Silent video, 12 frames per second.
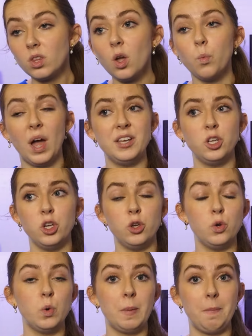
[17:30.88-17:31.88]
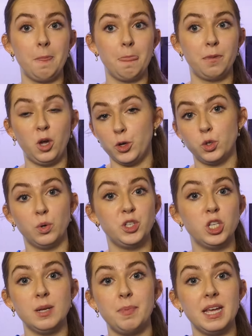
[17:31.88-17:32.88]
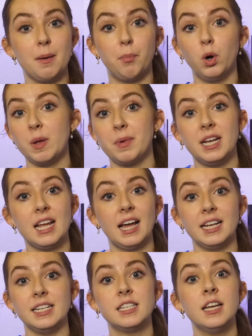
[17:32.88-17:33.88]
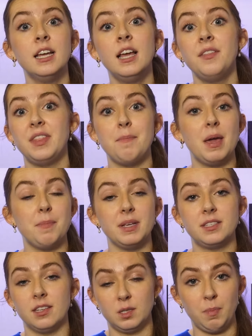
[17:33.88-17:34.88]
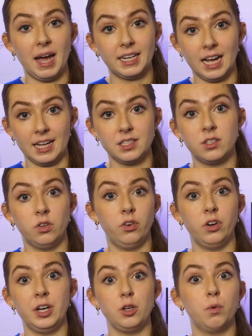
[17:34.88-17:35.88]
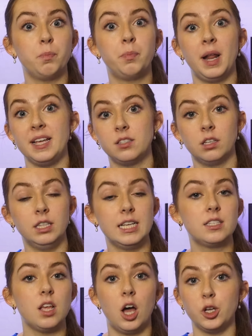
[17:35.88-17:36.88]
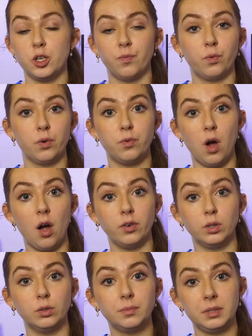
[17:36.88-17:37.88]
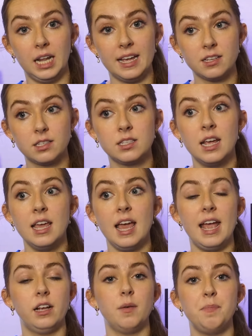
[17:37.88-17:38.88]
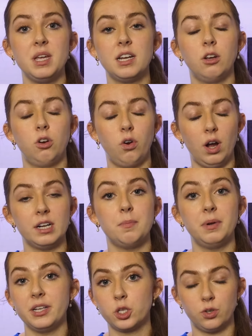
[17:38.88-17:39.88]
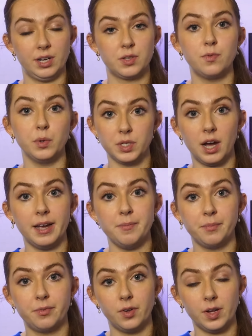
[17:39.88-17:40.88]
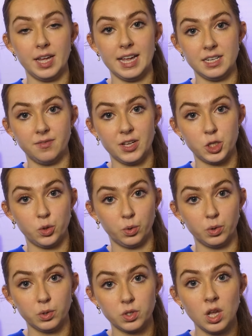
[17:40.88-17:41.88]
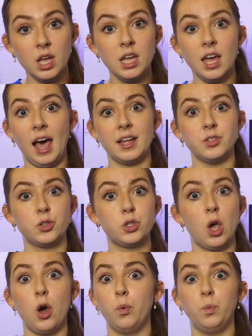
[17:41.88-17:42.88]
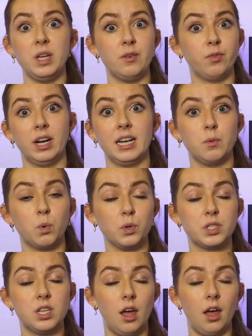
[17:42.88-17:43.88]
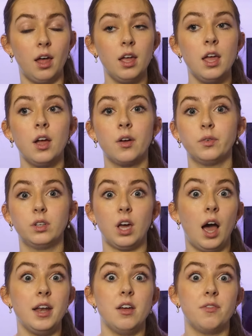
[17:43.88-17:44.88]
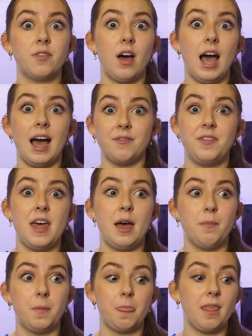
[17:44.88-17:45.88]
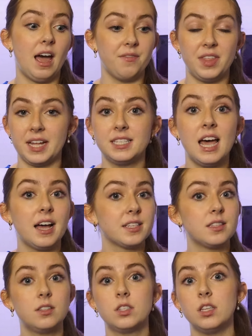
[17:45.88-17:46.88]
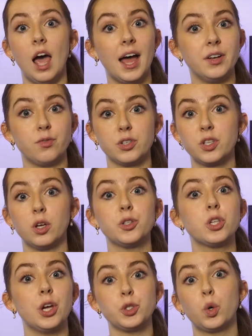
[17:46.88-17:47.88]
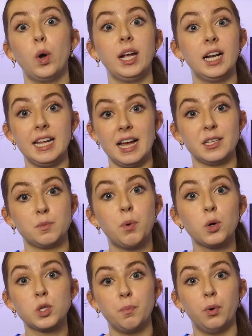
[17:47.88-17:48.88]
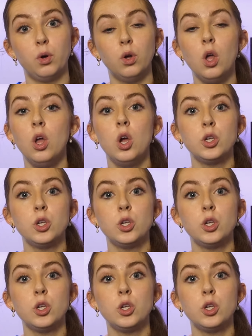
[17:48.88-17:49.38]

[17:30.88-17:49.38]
When you go to a GP appointment and they maybe suspect cancer and you're placed on this urgent referral list, it can be an incredibly stressful time for individuals. And so we really want to kind of have them have their tests and results as quickly as possible.